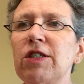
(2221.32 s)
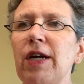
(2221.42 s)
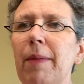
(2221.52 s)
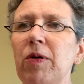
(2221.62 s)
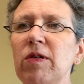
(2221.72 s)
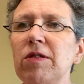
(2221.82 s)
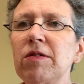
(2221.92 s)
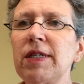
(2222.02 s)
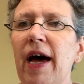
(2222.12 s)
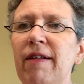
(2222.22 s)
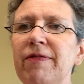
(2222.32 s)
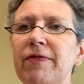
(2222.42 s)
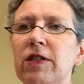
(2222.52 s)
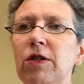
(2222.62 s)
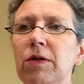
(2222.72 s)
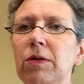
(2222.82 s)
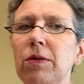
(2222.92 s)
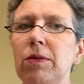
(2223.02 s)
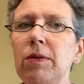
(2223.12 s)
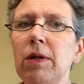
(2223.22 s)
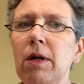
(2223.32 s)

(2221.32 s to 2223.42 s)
shop owners have to